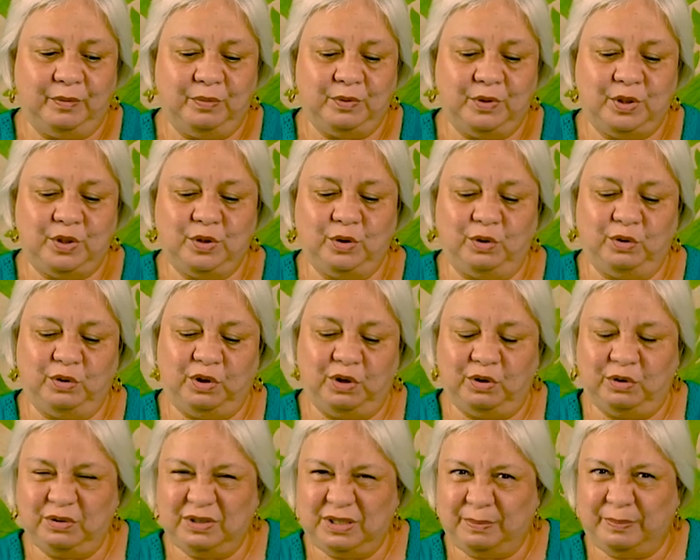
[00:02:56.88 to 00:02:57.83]
so
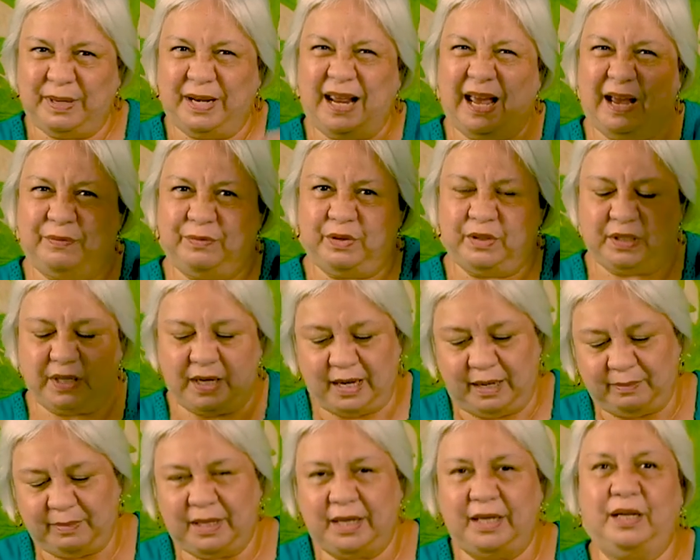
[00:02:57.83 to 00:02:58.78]
you don't spend half your
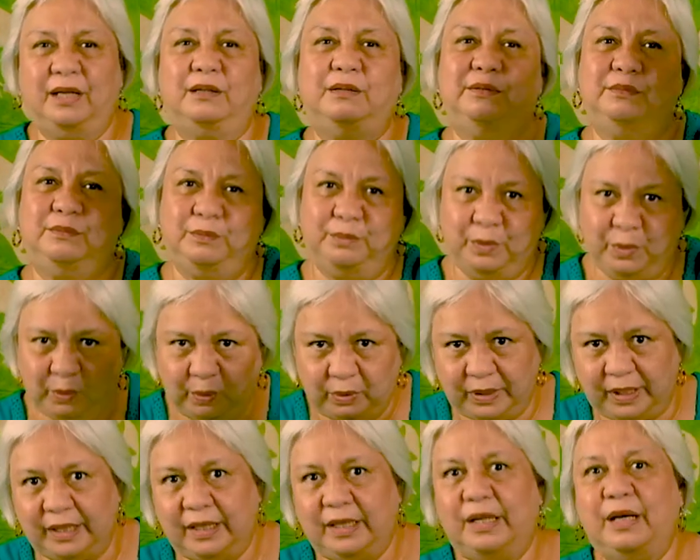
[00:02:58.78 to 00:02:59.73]
time kind of
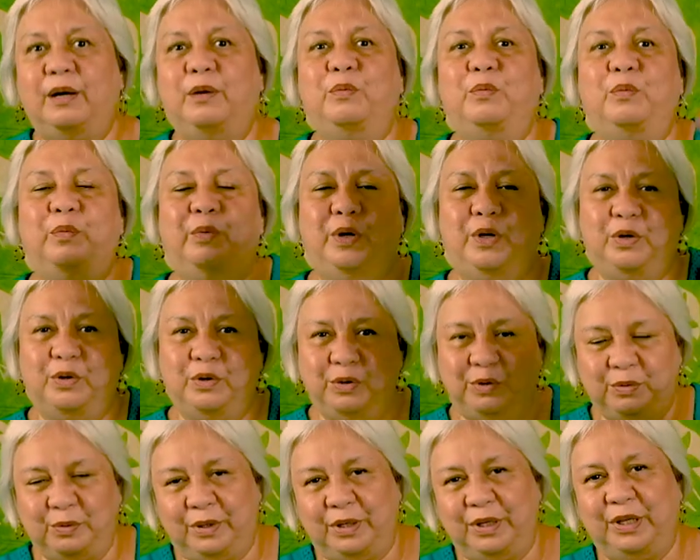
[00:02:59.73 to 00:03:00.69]
pulling it up when you're
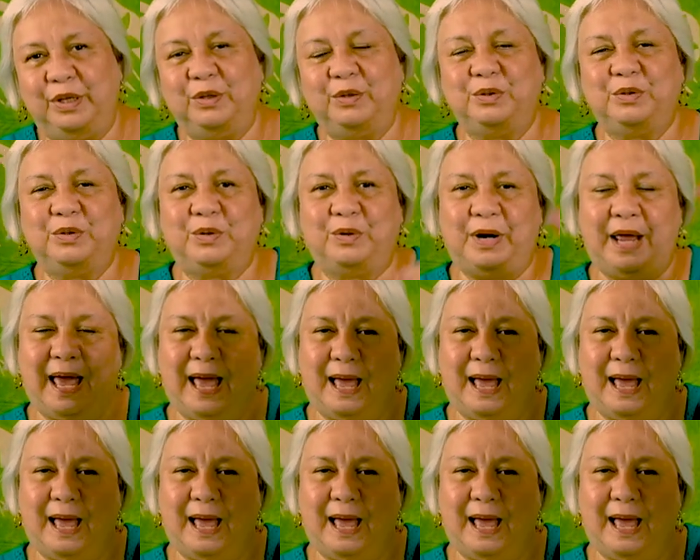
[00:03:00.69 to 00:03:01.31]
doing needle turn